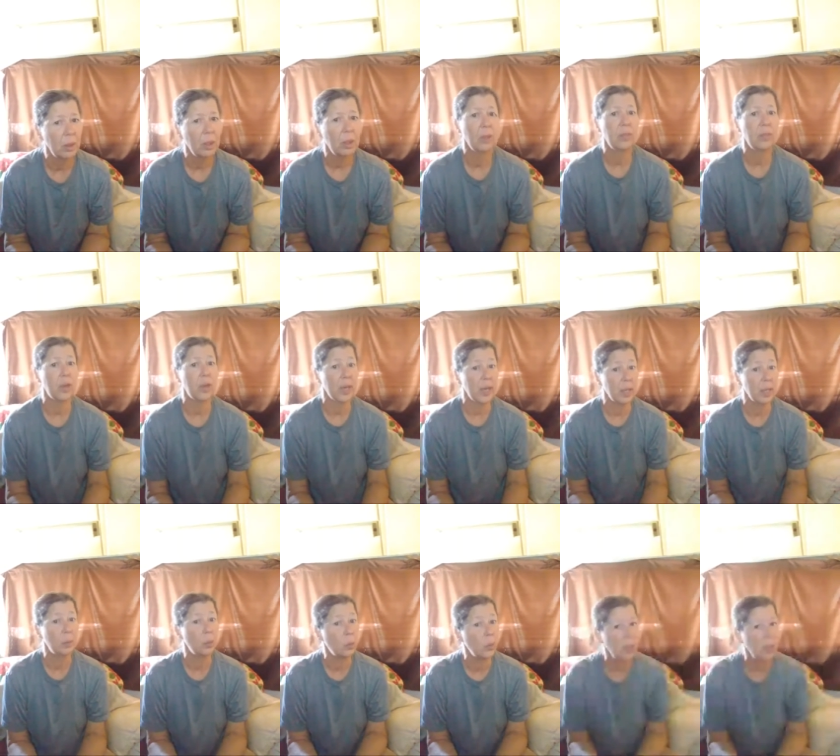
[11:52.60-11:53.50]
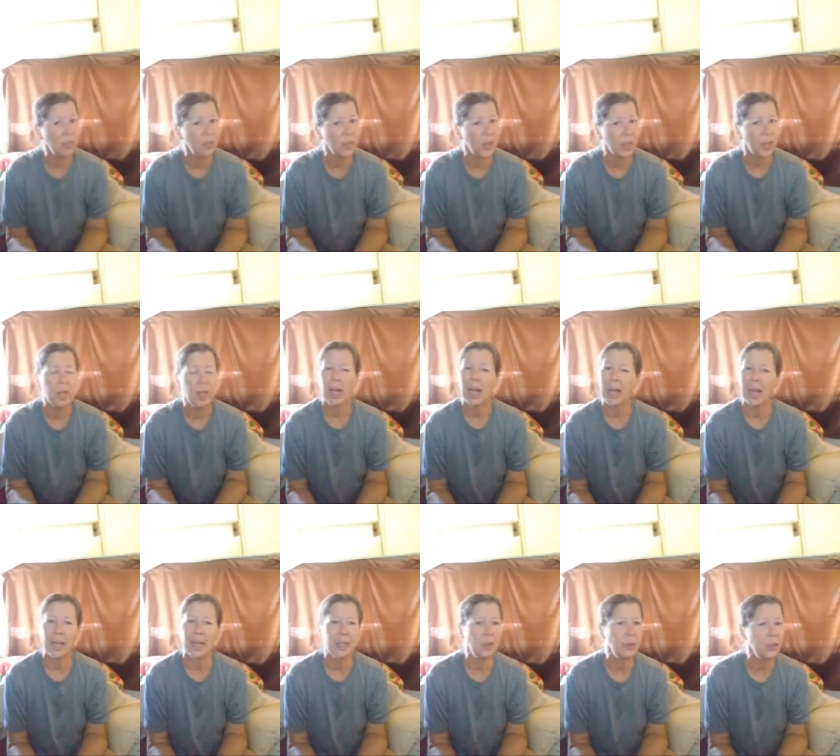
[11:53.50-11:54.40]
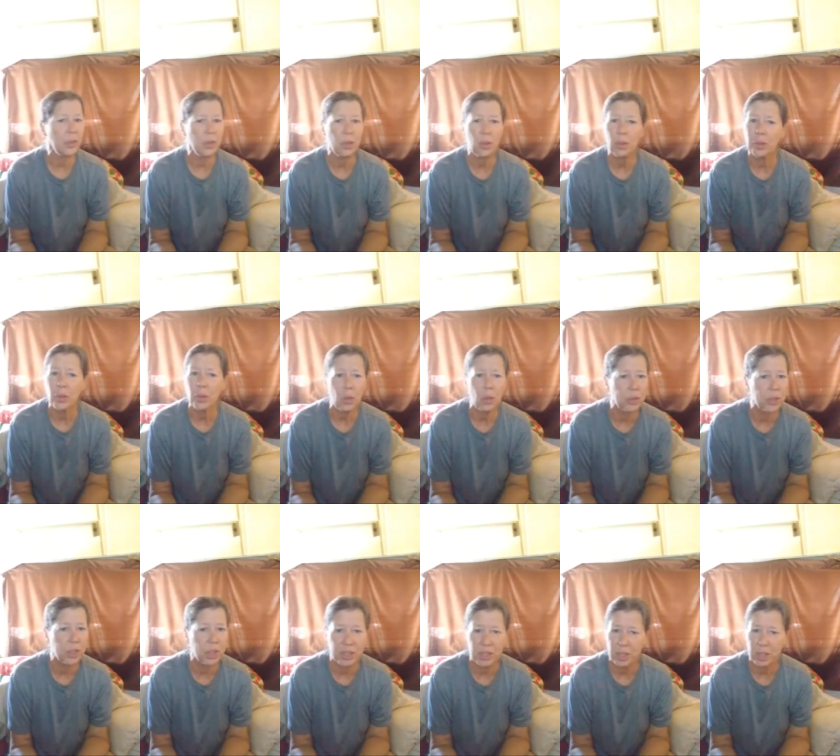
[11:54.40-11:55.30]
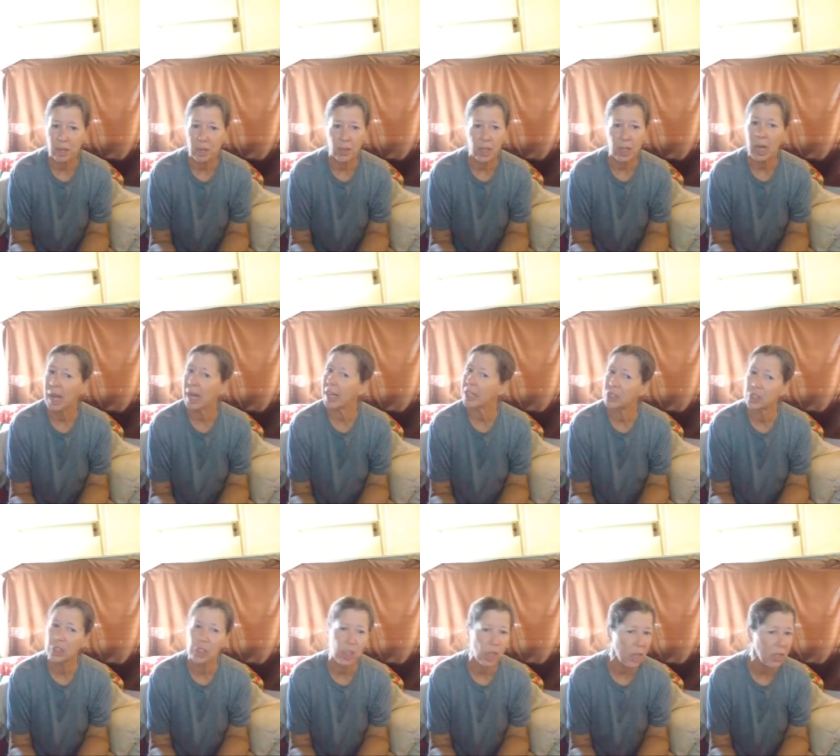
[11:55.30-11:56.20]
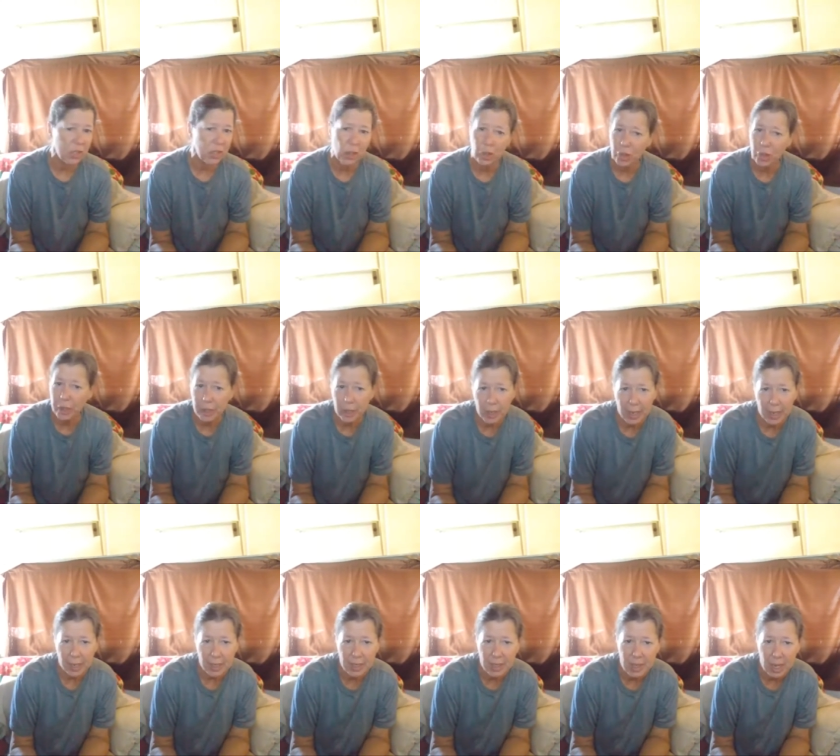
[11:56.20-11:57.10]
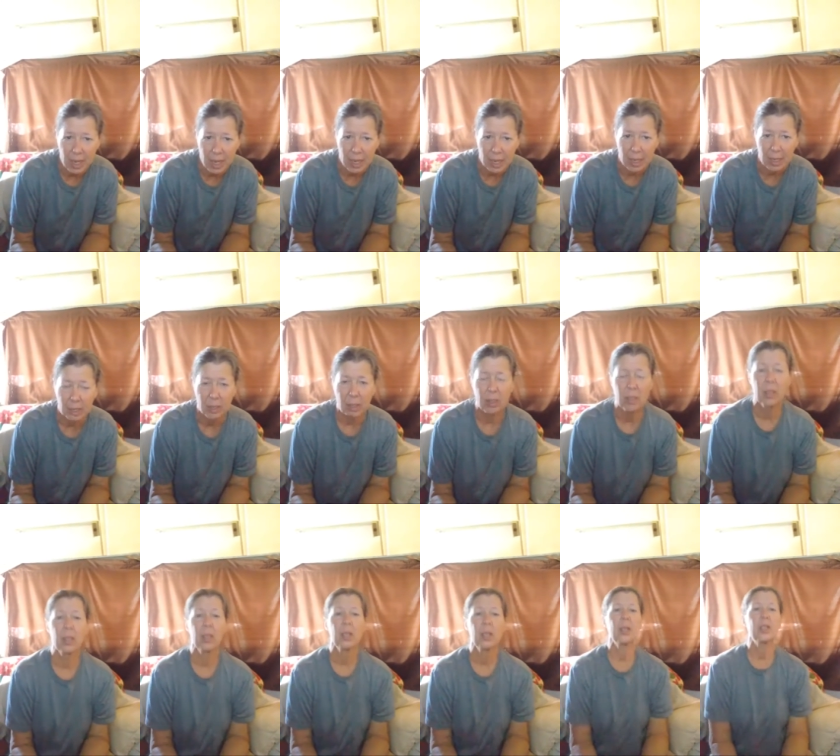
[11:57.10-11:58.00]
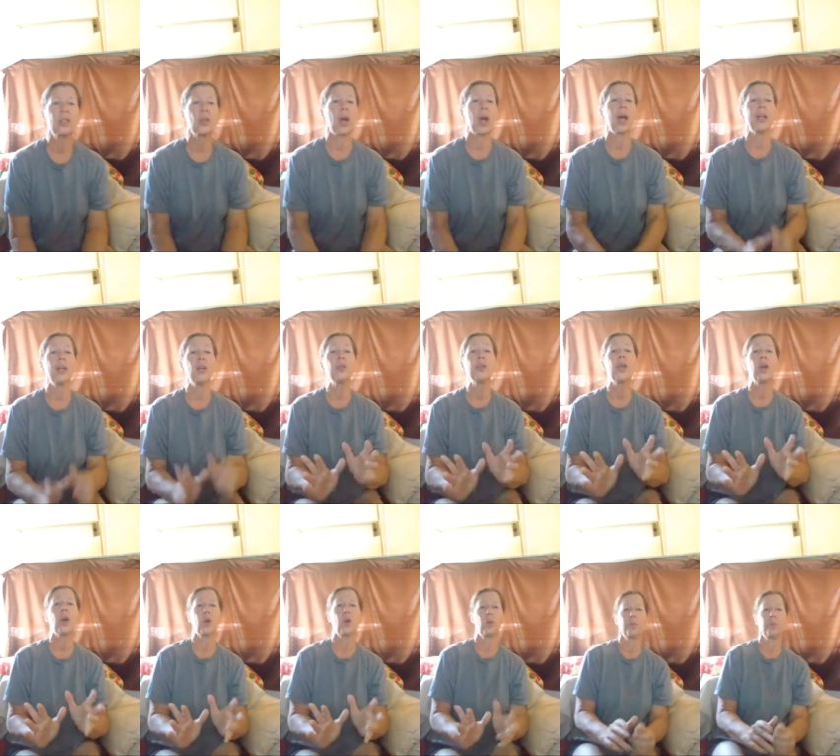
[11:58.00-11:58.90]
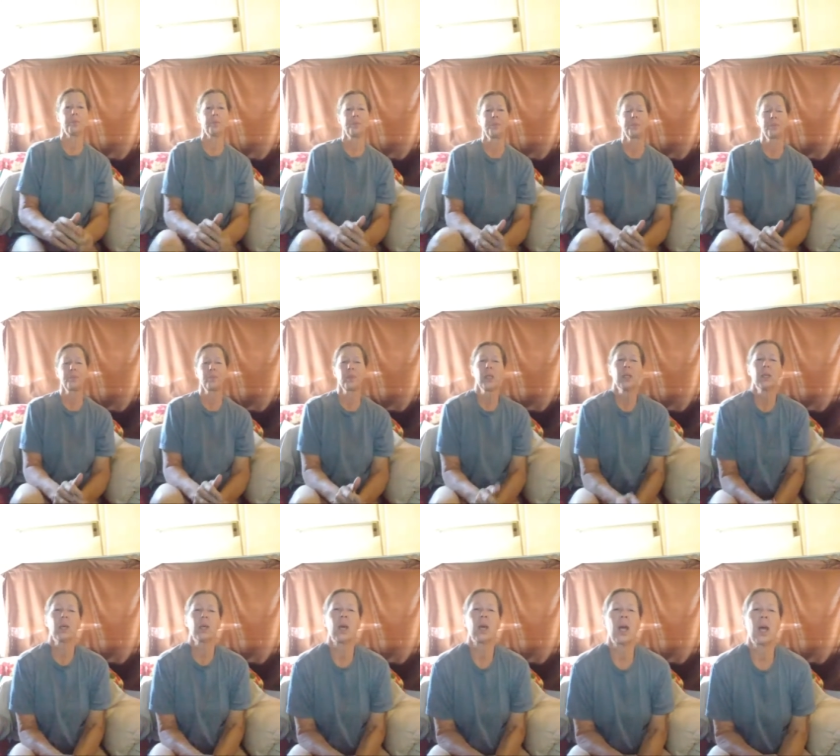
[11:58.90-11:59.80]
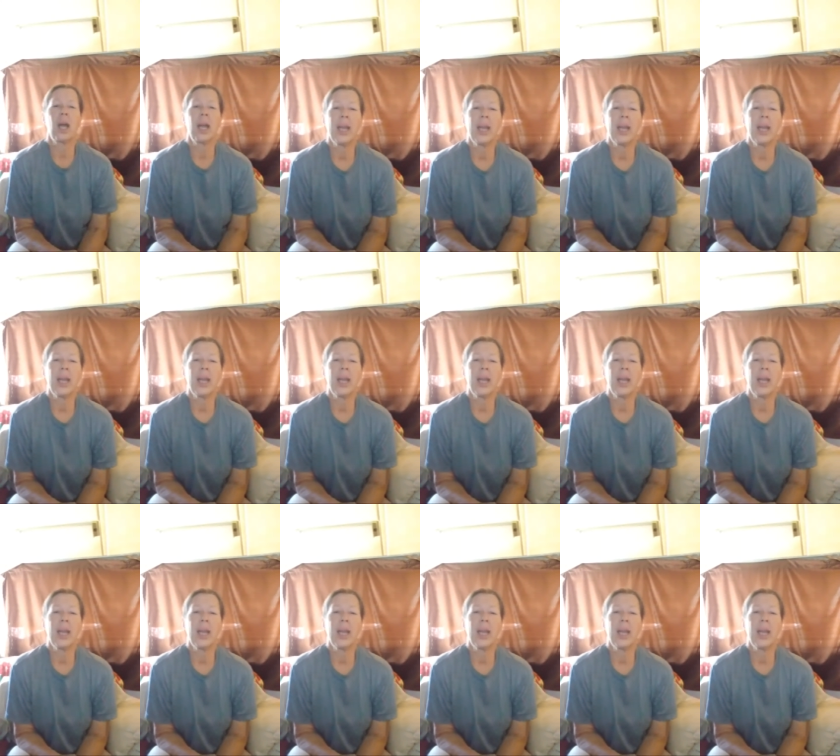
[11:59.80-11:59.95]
for animal welfare. I don't know the whole gist of it. I just heard it last night. So I don't know. I